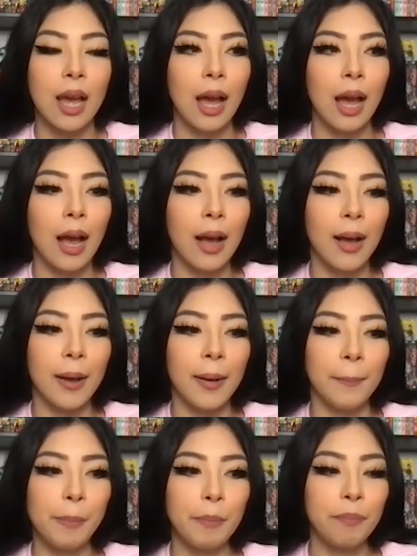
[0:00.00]

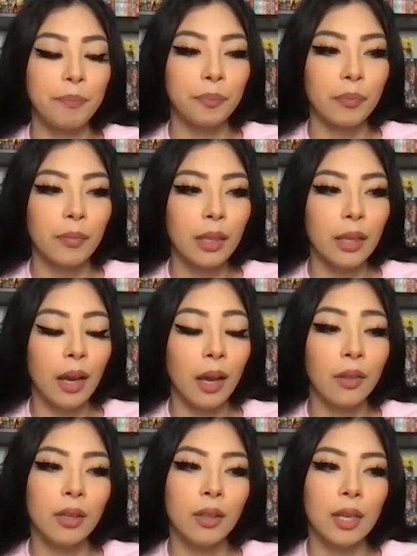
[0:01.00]

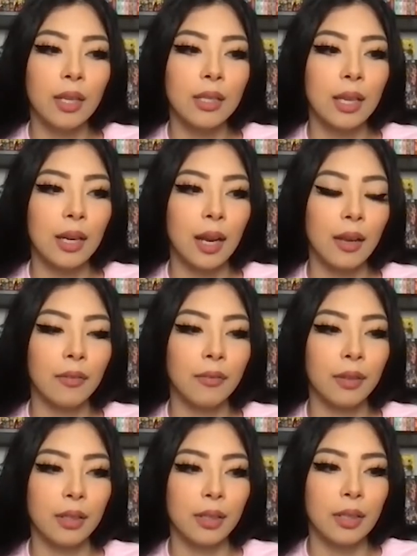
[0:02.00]
Other things that
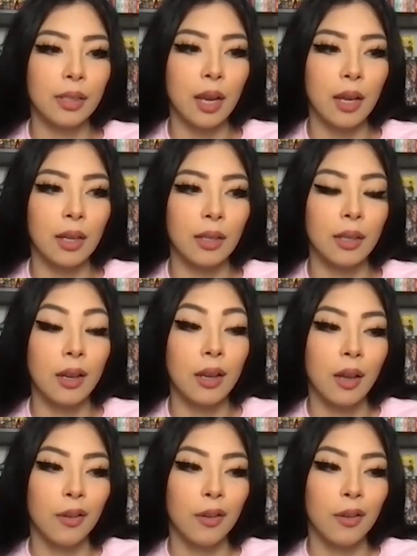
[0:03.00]
I've done